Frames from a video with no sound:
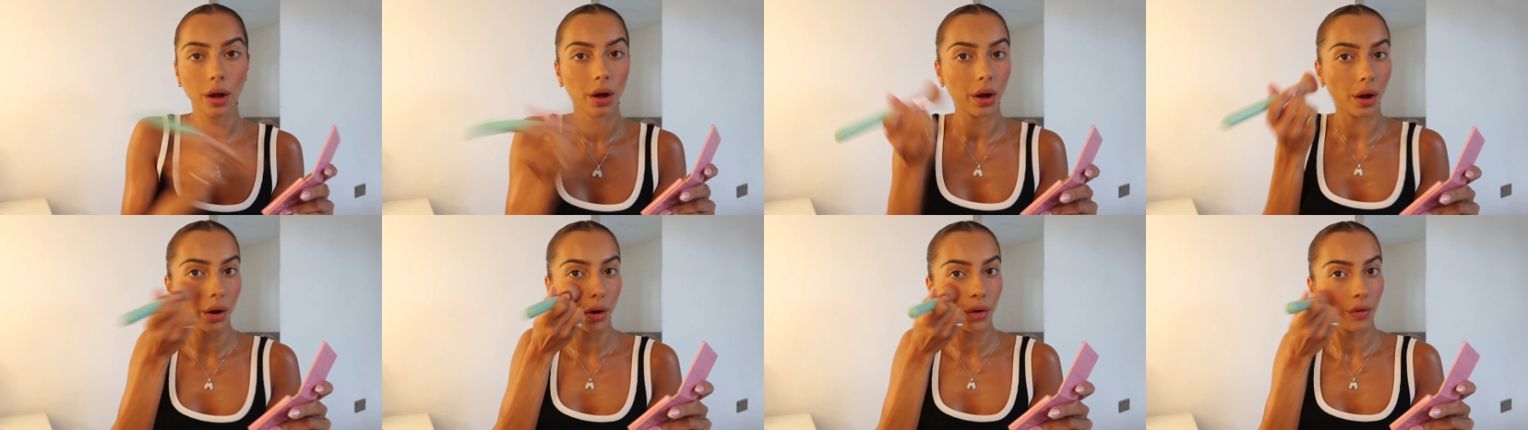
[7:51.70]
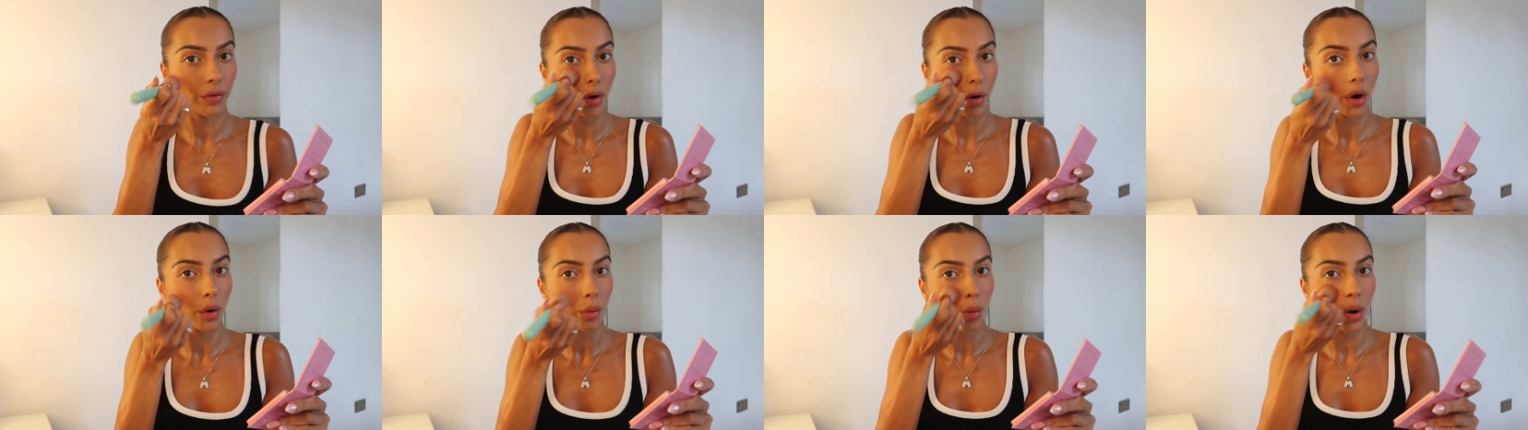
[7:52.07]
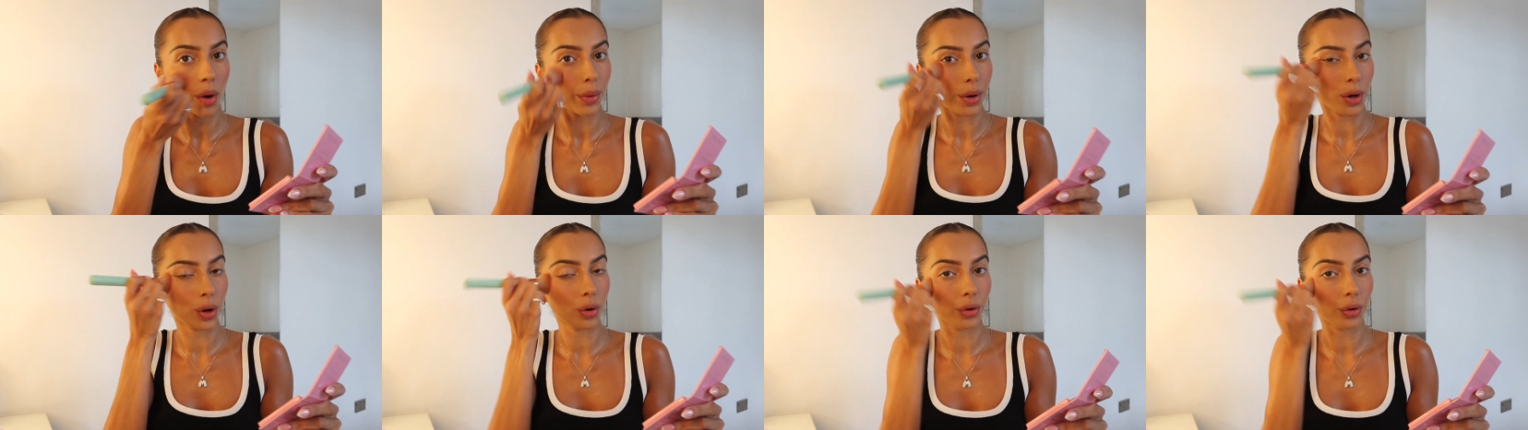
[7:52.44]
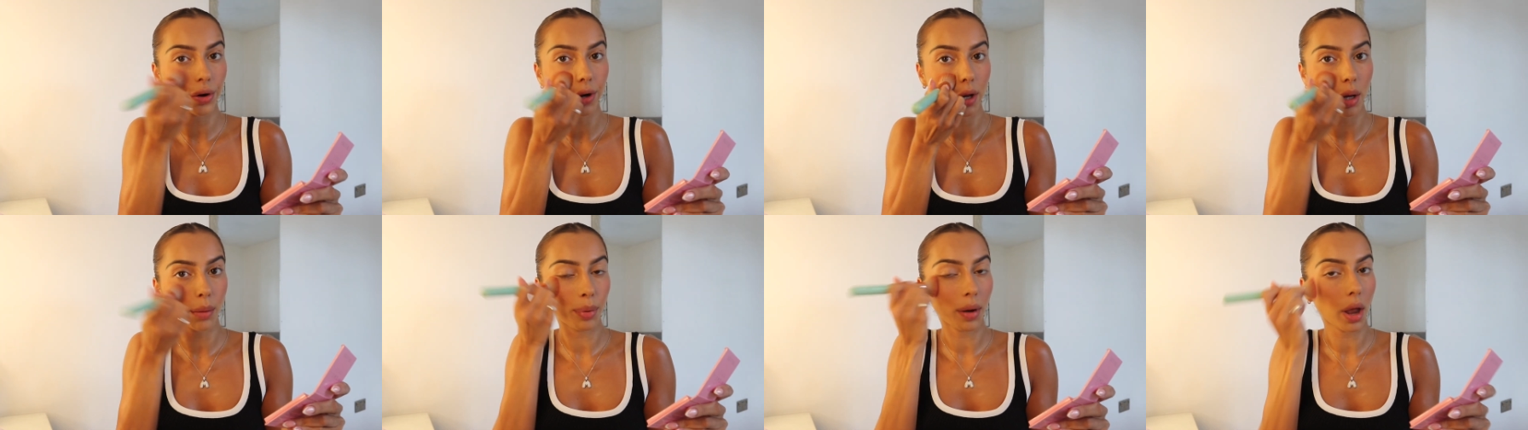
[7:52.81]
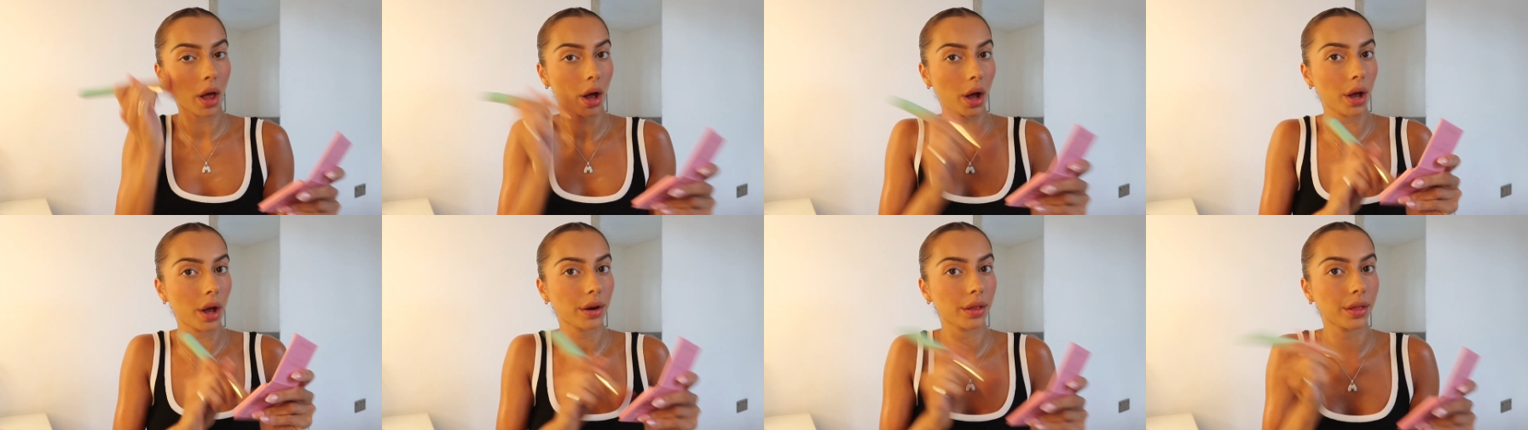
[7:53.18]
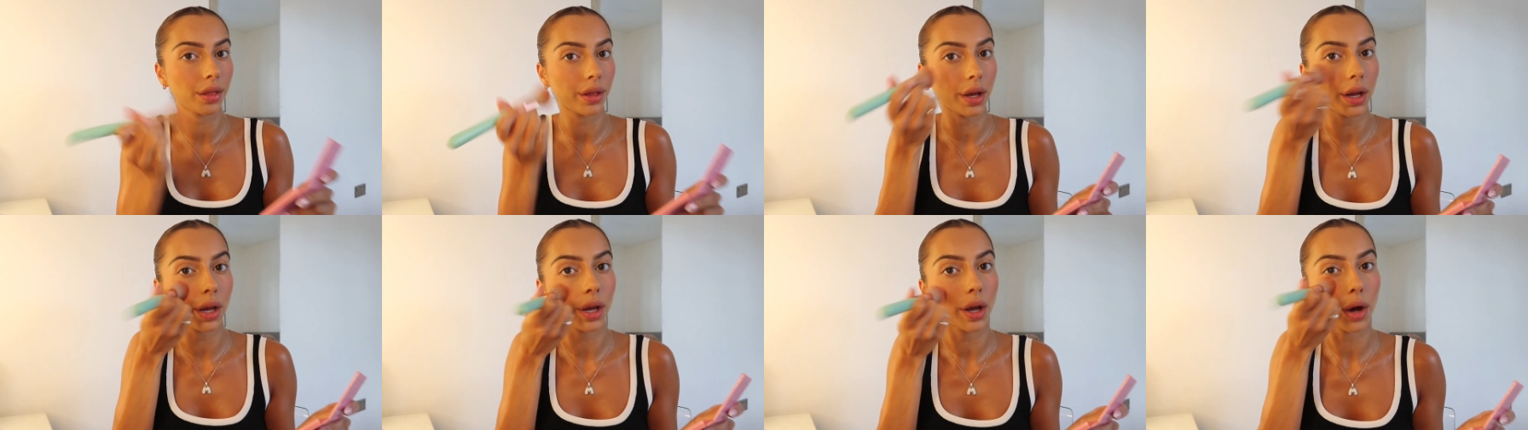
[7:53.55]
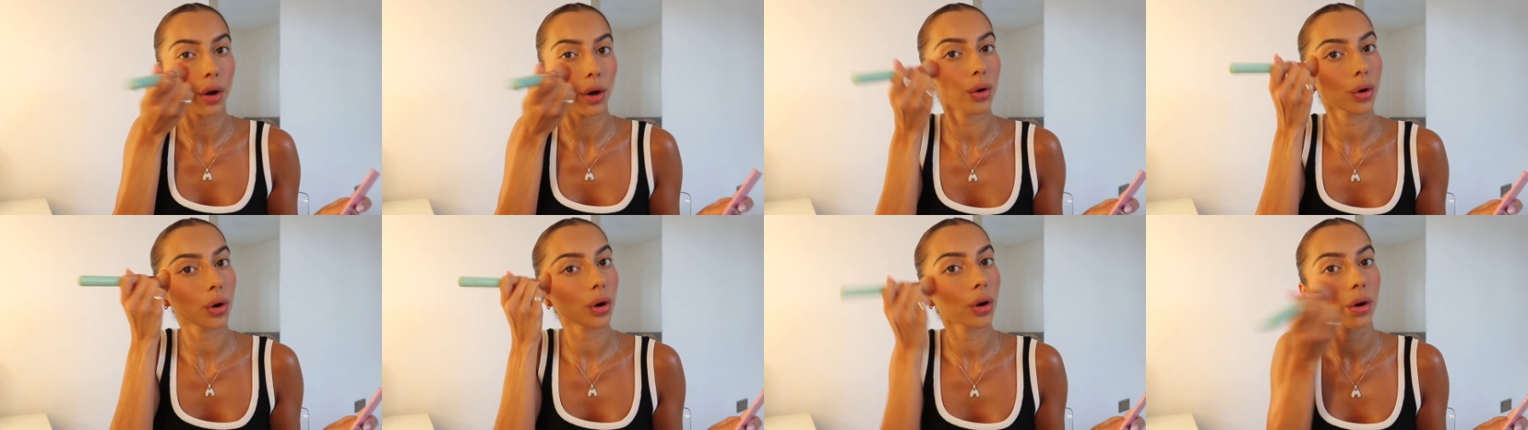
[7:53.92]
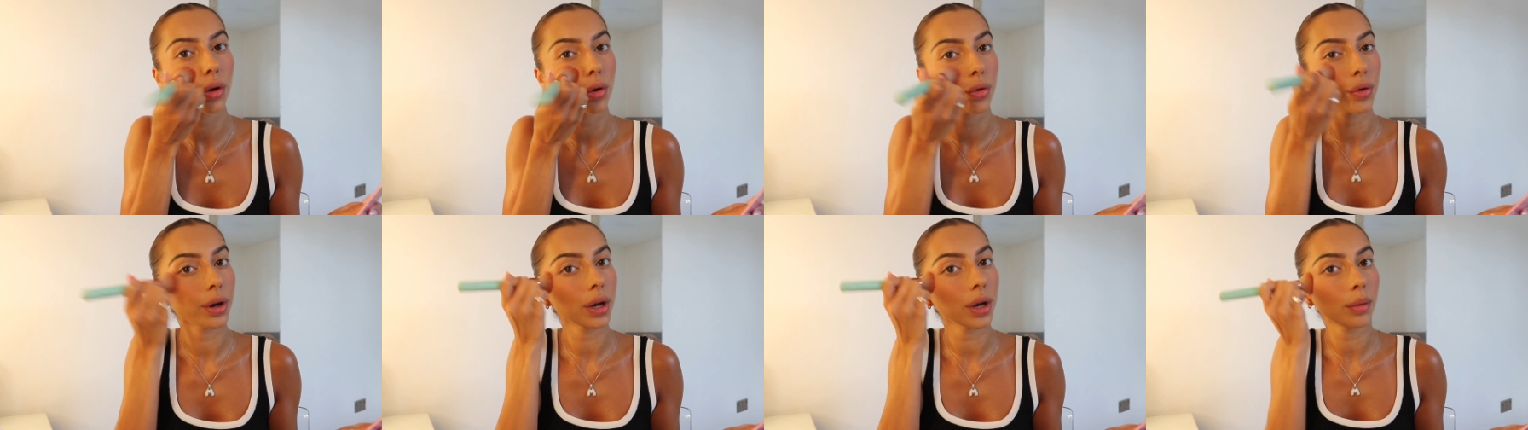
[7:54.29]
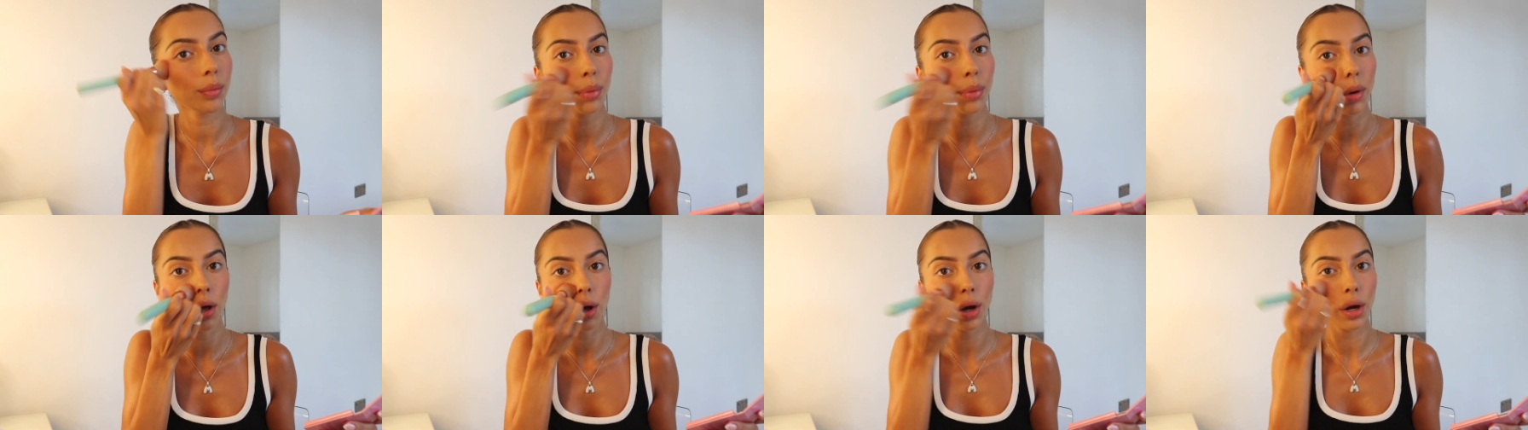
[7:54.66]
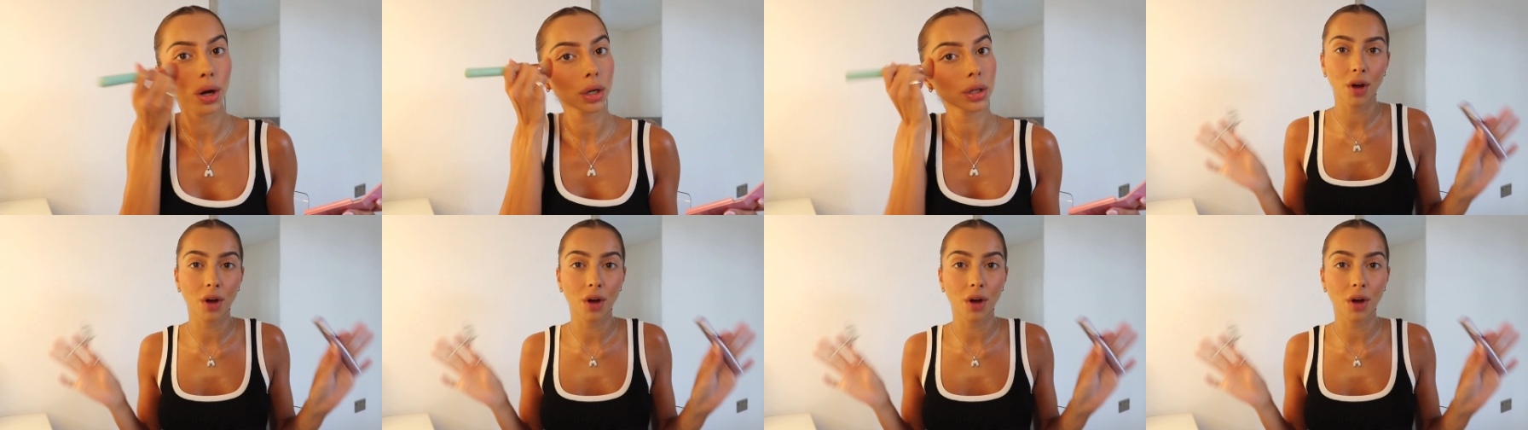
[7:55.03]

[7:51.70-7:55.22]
over where we already applied the cream blush.